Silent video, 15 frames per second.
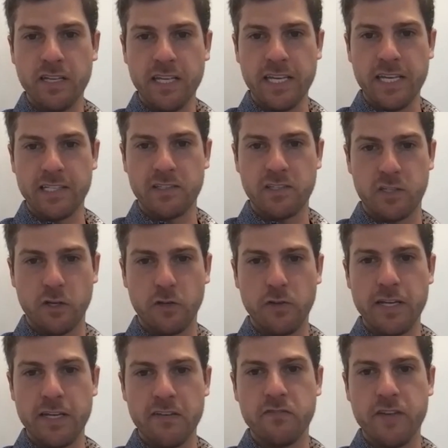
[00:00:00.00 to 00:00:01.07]
it
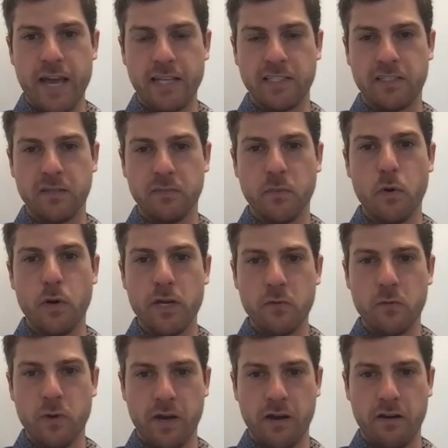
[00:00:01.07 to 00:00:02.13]
certainly advanced to the point
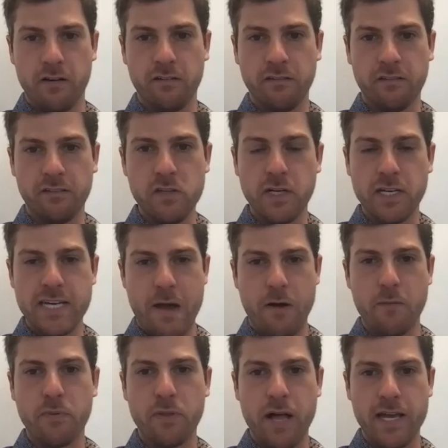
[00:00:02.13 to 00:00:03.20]
where you can now
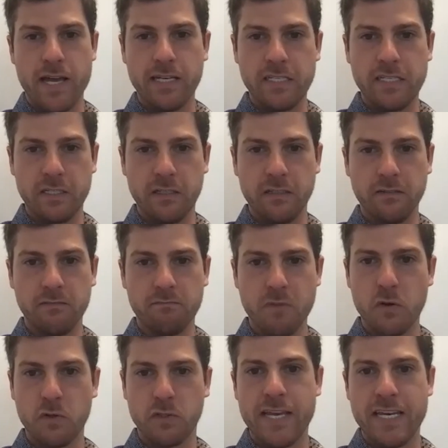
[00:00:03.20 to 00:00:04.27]
apply it to
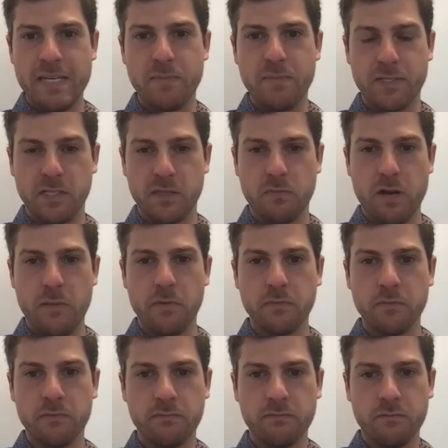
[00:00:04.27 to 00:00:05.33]
most any business
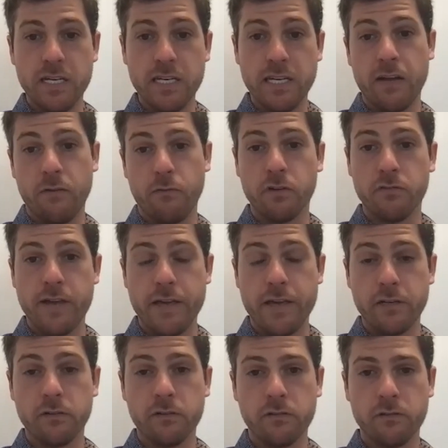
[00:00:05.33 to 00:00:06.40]
problem and get real value.